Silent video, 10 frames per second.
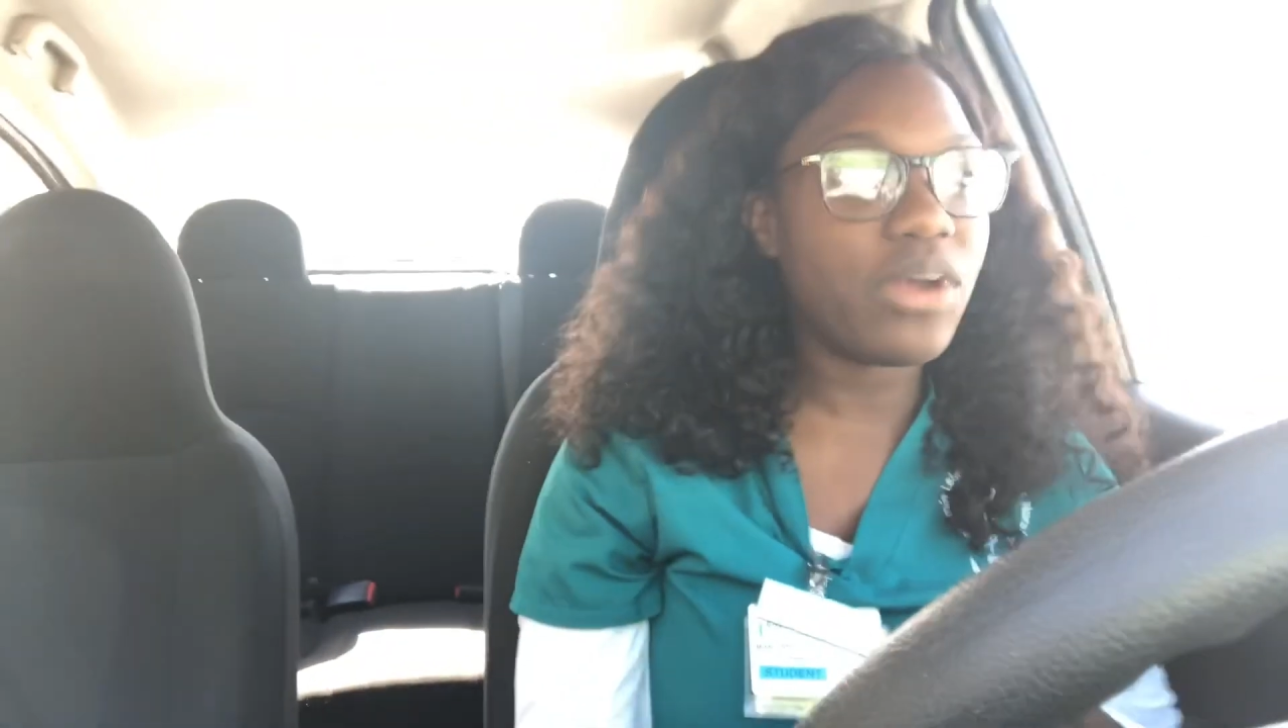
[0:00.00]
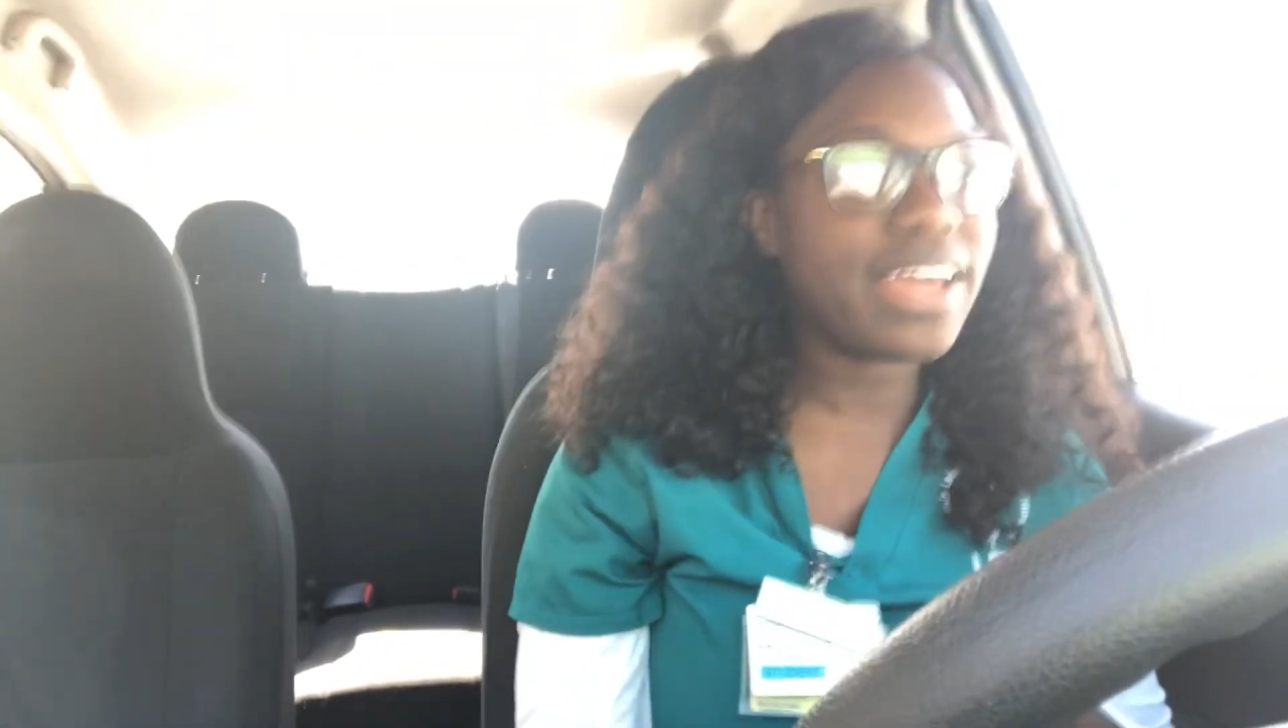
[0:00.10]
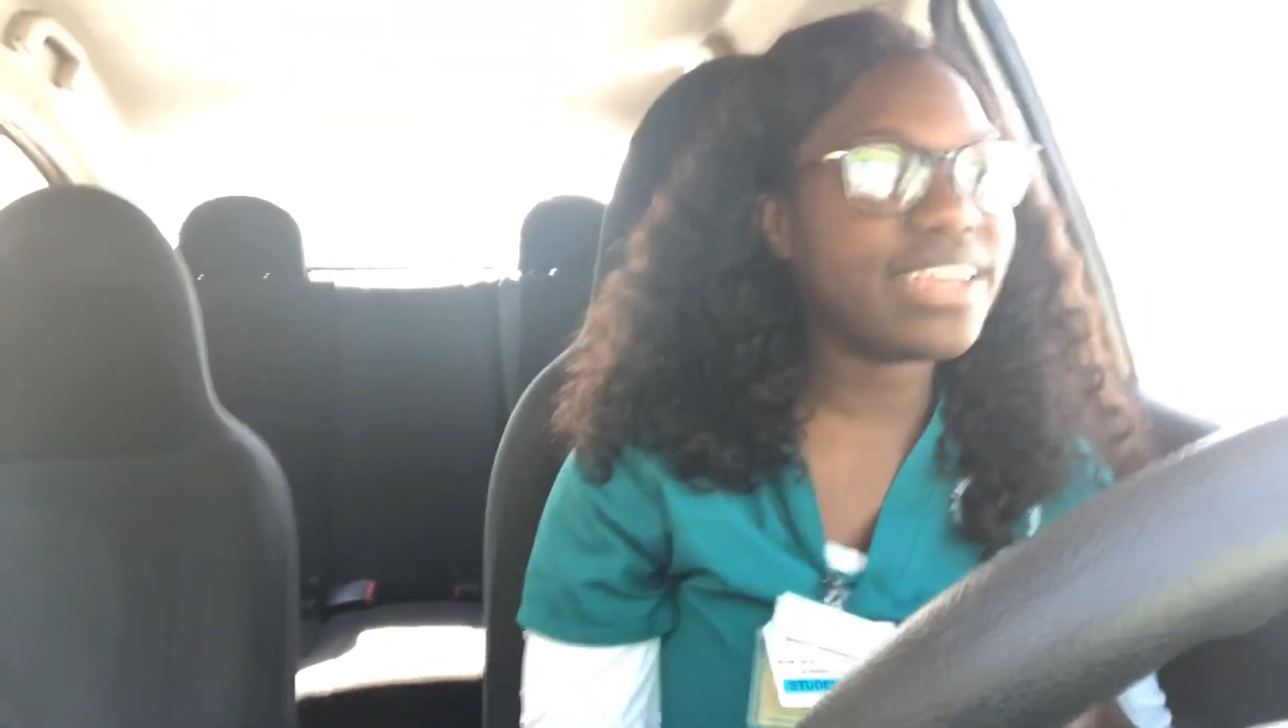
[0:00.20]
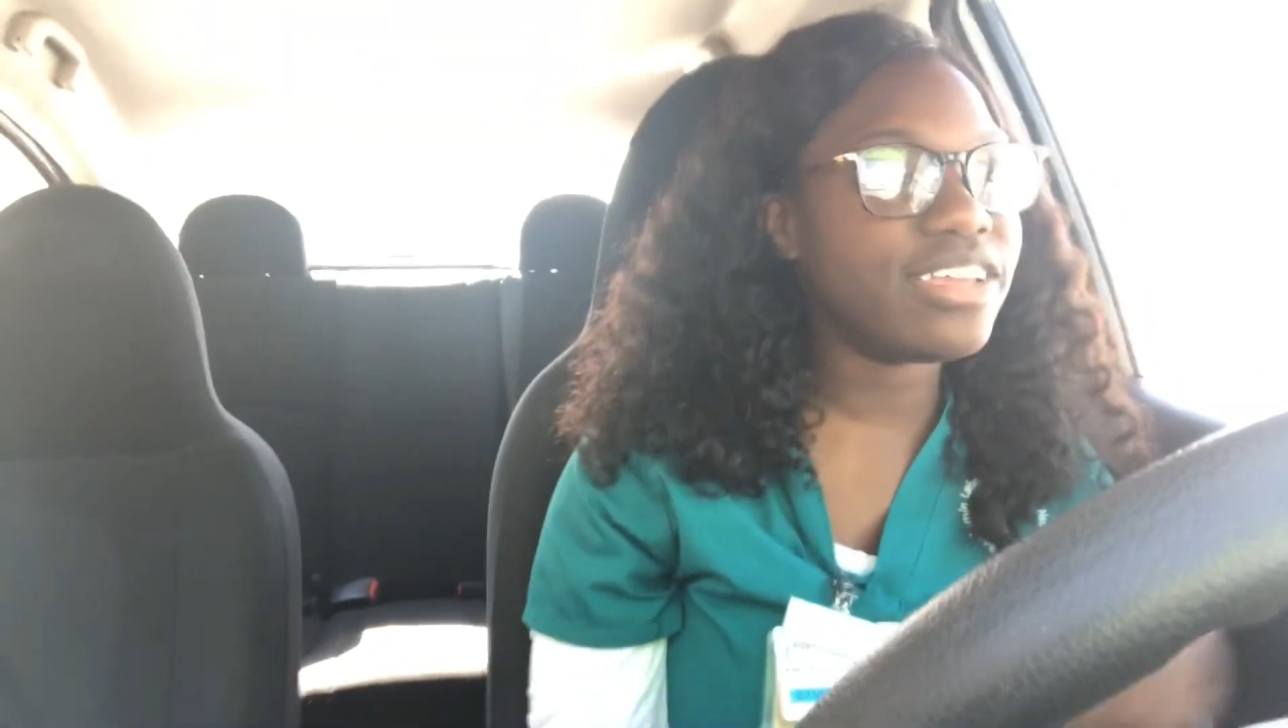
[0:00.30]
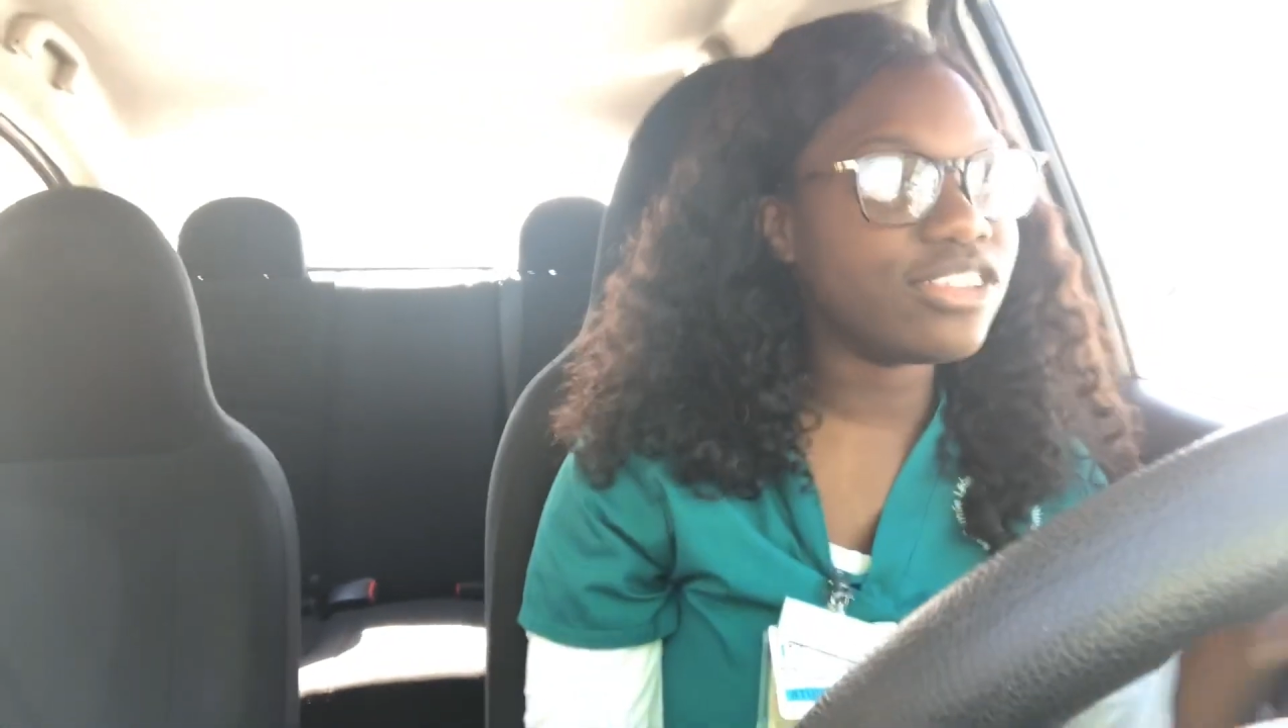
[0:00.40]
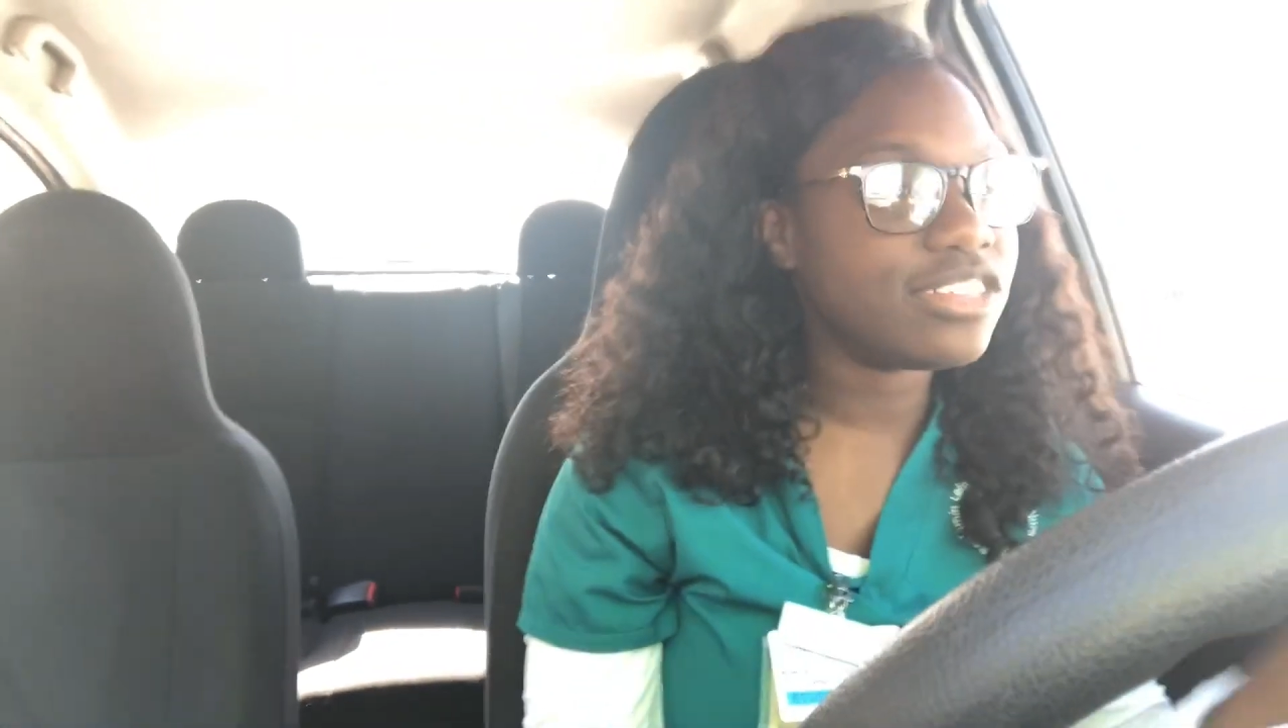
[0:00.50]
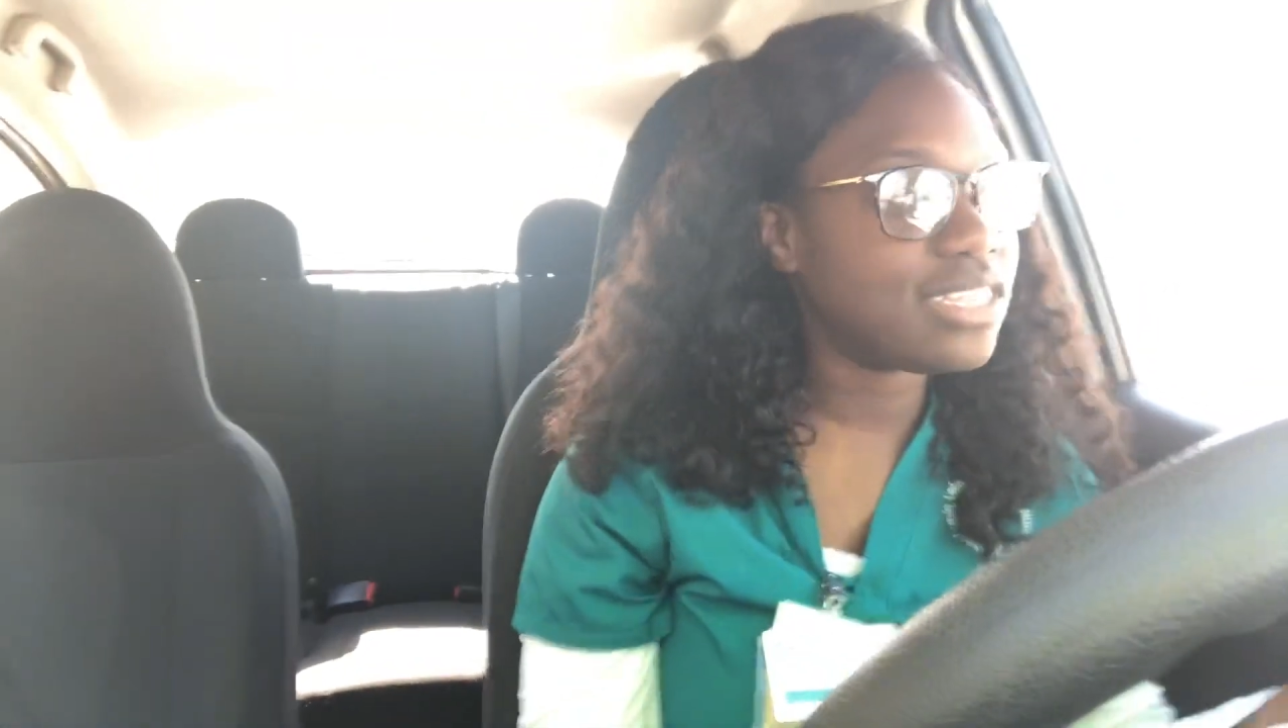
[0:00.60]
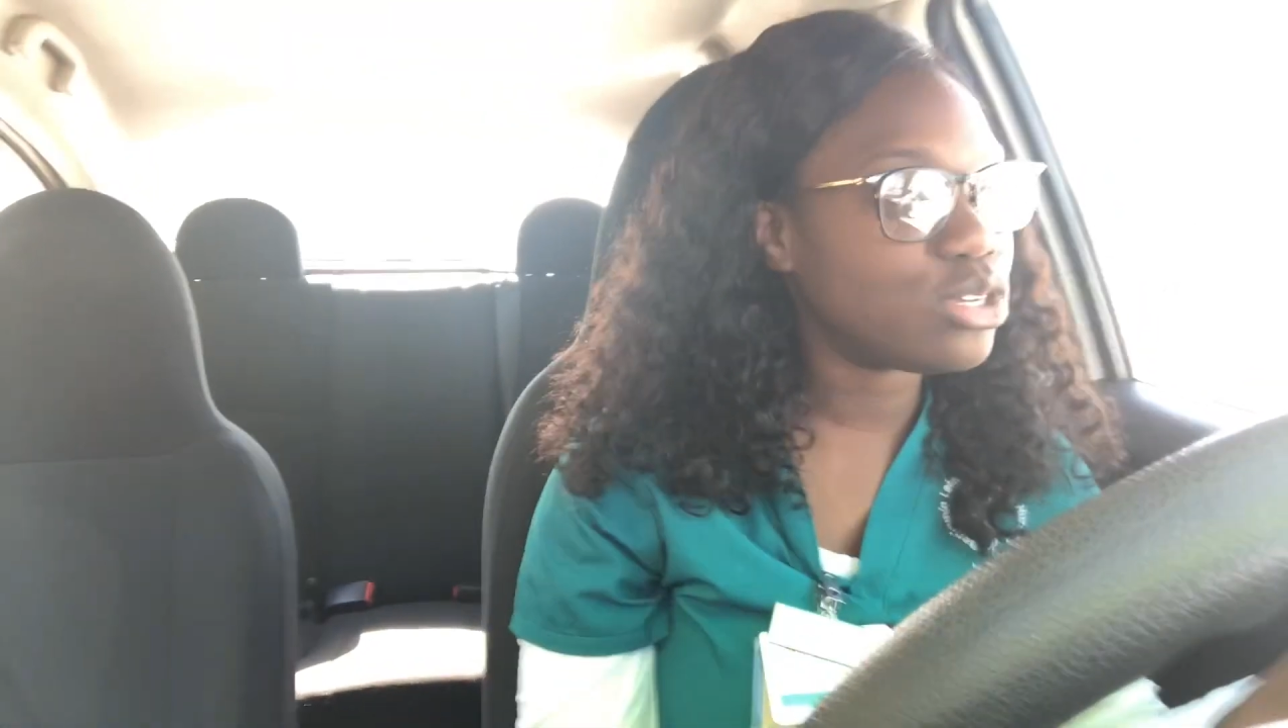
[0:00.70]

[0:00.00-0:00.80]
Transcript: ready